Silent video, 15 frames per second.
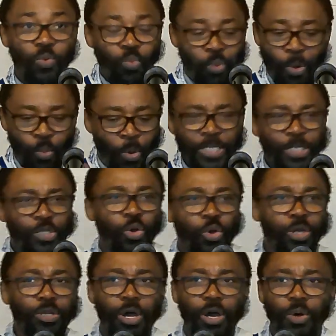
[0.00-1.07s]
What is
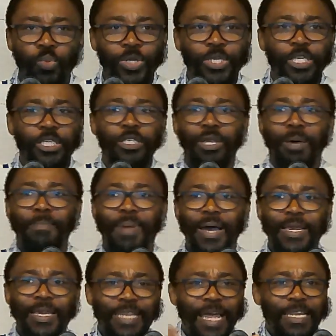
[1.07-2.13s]
going on with this
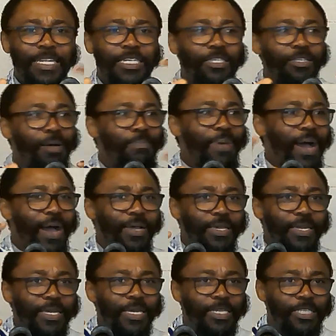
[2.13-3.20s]
number? That this number
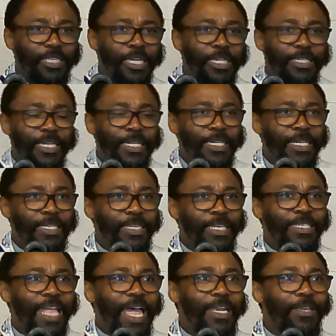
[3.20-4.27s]
is
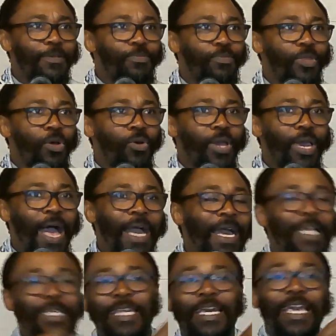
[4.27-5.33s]
like, okay, I
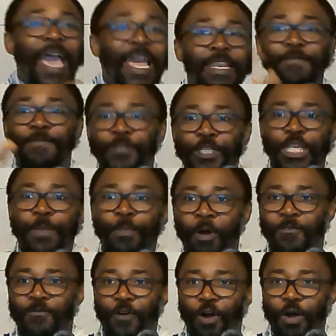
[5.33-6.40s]
can take any shape
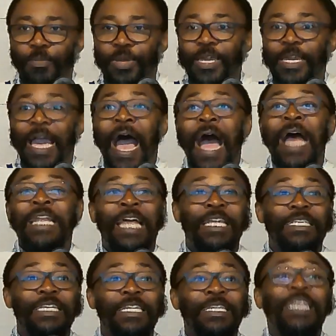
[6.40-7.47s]
or form
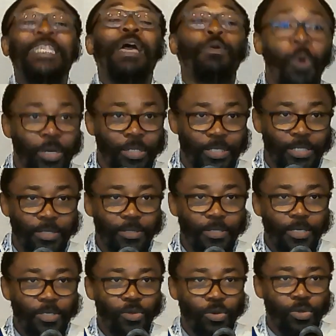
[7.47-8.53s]
that I want.
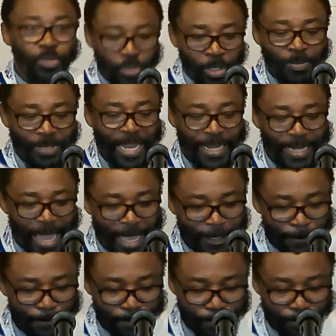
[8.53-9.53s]
So something like that.